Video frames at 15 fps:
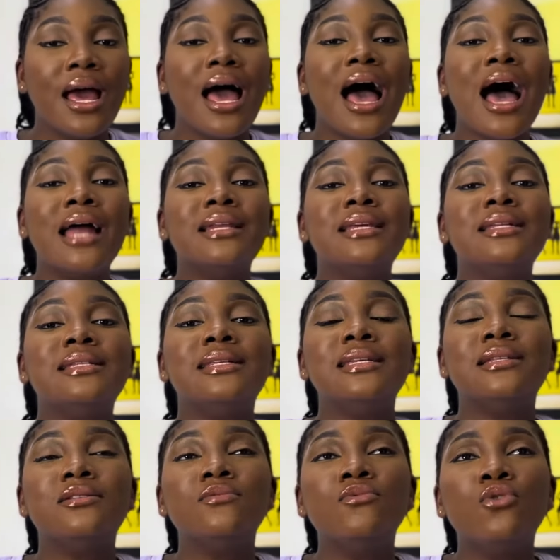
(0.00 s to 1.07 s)
and
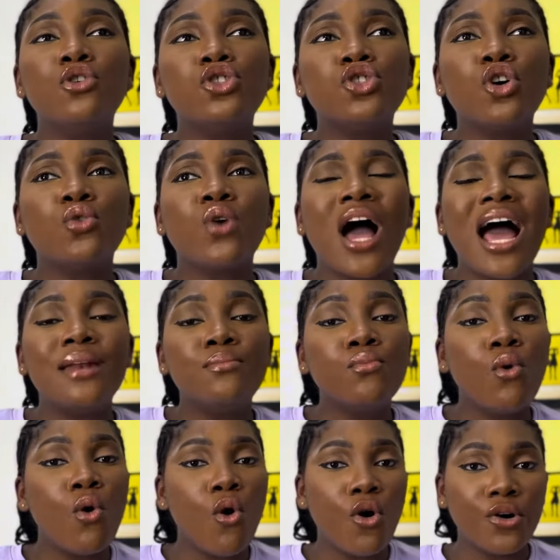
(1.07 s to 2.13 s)
the lotion had more
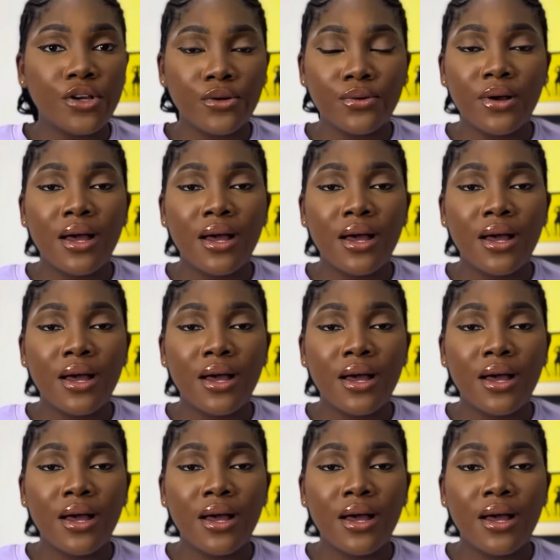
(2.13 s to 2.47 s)
oil.